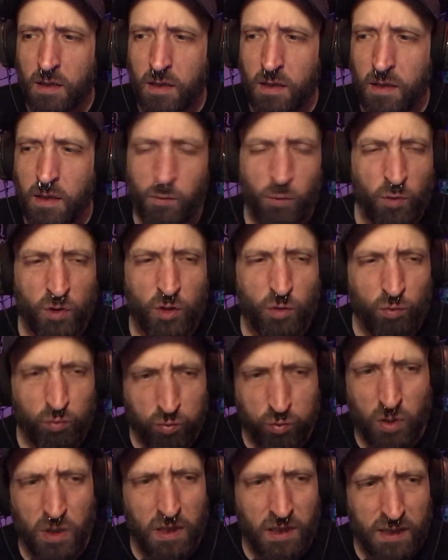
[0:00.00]
it was
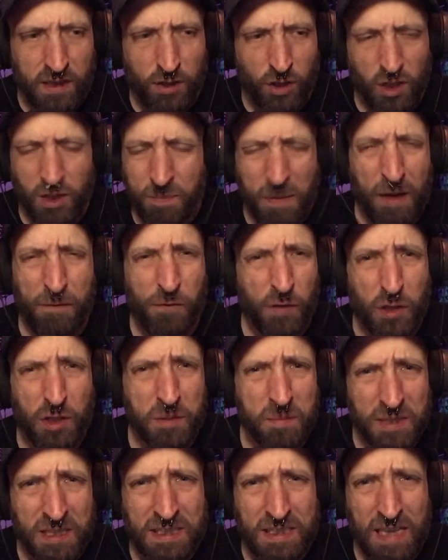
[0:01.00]
really just my first
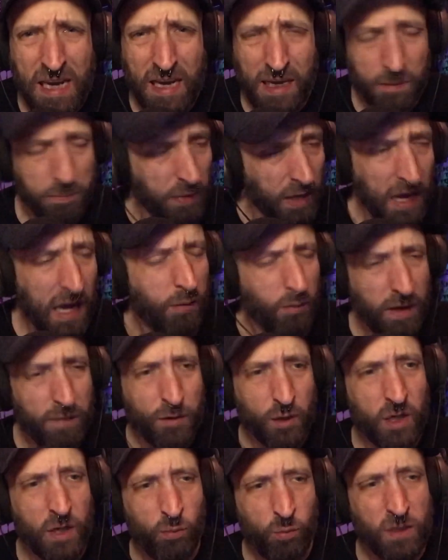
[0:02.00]
mistake. But
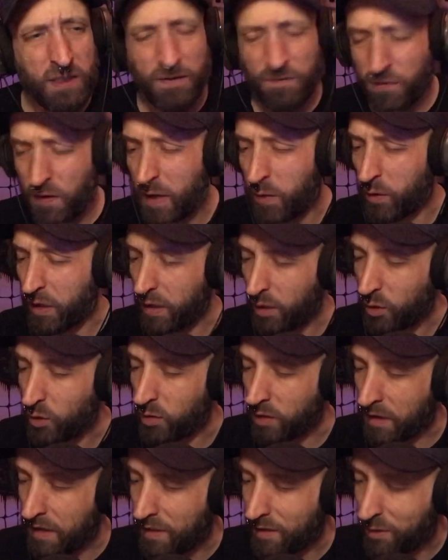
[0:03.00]
however, it was very
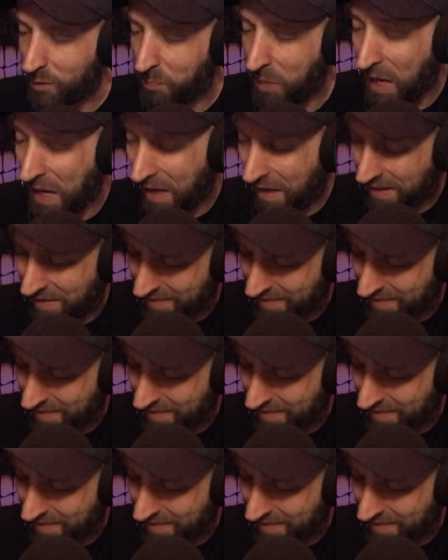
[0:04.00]
early in the pod.